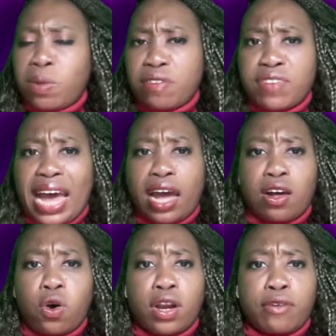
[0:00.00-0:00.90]
if not
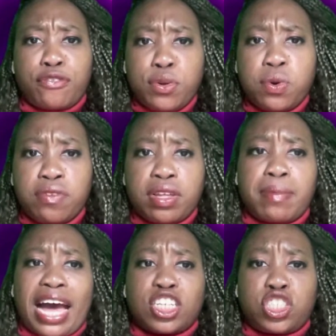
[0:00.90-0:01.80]
on a few of
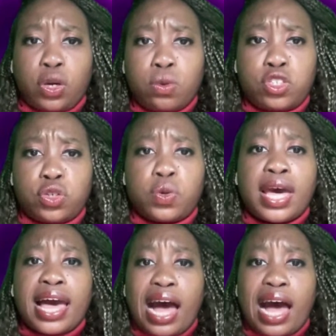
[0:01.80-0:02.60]
them, I showed you